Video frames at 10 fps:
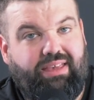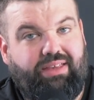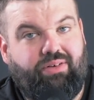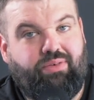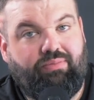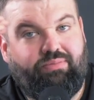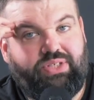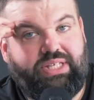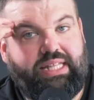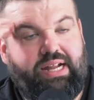You know,
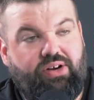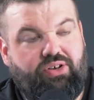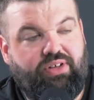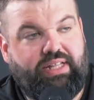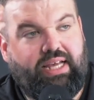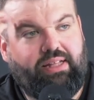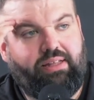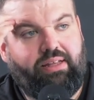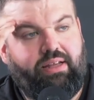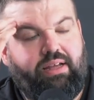sitting there doing that
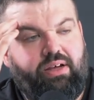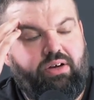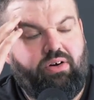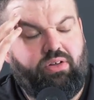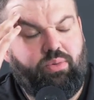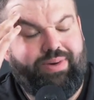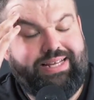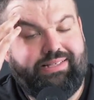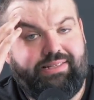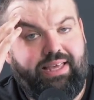on the
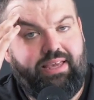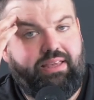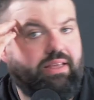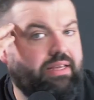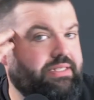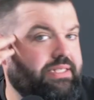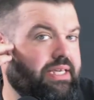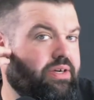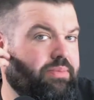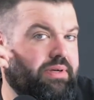Wednesday. As you say,
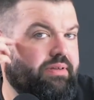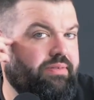I got my